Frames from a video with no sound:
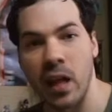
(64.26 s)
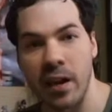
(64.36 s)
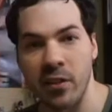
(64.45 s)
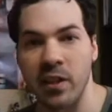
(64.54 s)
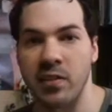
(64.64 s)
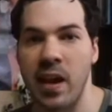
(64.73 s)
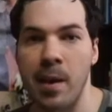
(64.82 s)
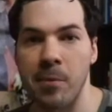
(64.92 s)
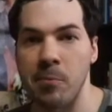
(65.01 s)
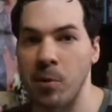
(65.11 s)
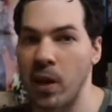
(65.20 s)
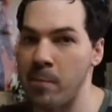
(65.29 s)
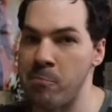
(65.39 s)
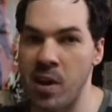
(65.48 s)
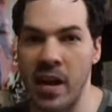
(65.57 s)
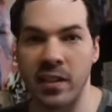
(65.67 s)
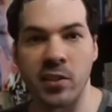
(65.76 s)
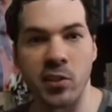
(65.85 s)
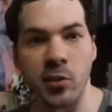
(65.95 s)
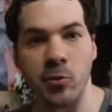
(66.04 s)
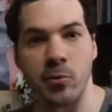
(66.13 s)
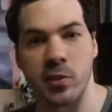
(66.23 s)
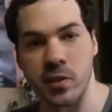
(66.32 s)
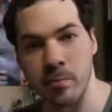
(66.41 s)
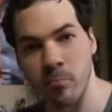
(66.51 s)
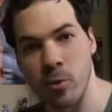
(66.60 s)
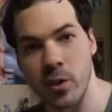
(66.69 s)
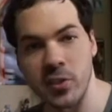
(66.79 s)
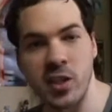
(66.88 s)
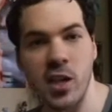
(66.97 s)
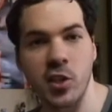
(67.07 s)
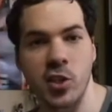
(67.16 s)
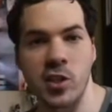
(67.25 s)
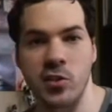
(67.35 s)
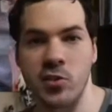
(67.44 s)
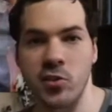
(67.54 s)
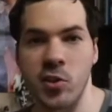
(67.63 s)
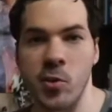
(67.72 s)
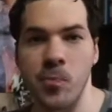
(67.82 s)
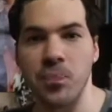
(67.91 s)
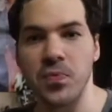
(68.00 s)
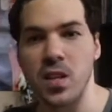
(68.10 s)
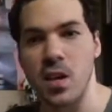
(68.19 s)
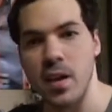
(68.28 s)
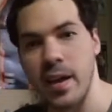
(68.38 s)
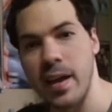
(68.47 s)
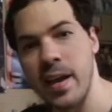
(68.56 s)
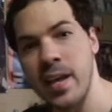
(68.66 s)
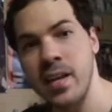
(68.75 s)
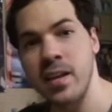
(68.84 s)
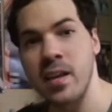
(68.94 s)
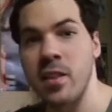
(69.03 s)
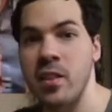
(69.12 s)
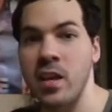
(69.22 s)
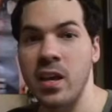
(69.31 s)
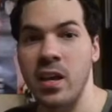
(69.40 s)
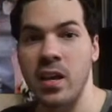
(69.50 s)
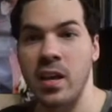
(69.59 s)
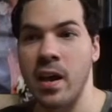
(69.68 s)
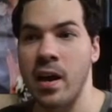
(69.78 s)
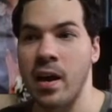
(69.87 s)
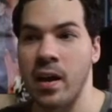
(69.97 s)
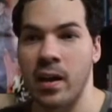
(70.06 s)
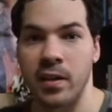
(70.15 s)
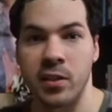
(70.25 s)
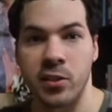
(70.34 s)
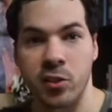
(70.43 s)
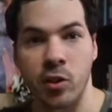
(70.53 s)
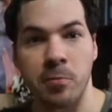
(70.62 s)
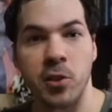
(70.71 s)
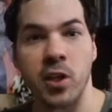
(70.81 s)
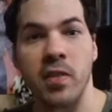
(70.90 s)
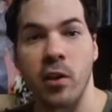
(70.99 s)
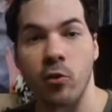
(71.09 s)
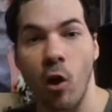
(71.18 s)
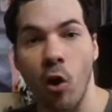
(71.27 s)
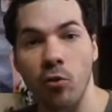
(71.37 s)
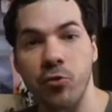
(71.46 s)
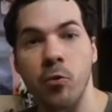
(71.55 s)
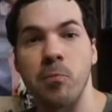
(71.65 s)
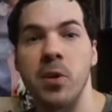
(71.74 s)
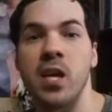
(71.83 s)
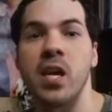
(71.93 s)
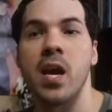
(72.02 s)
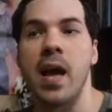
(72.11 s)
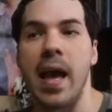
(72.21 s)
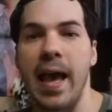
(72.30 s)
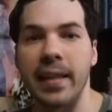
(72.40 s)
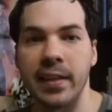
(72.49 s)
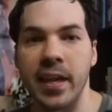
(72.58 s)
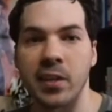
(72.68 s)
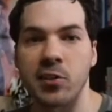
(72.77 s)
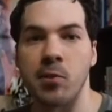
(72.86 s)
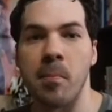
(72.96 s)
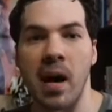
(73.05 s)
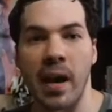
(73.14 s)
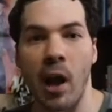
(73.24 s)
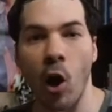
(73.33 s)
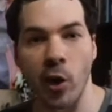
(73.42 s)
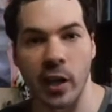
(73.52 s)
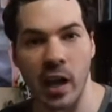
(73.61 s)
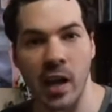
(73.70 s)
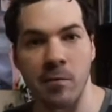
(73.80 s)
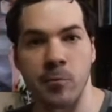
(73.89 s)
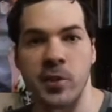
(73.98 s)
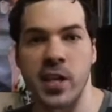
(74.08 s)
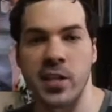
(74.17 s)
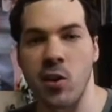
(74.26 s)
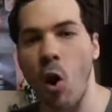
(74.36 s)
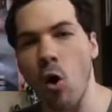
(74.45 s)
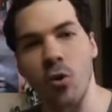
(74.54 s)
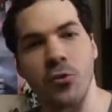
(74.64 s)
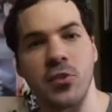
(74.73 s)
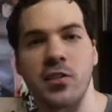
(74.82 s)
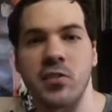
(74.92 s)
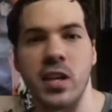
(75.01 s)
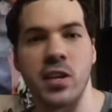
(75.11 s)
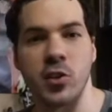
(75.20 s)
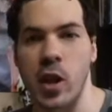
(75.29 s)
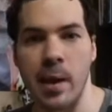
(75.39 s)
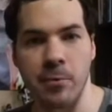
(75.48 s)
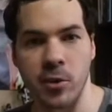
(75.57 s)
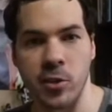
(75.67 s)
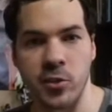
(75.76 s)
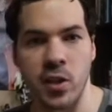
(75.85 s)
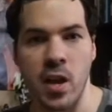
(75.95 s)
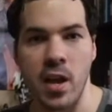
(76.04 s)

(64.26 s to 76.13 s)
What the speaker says: a lot of things happened, but I'm back to do some more discussions. So in the description, there will also be a link to my archives, which has all 16 chapters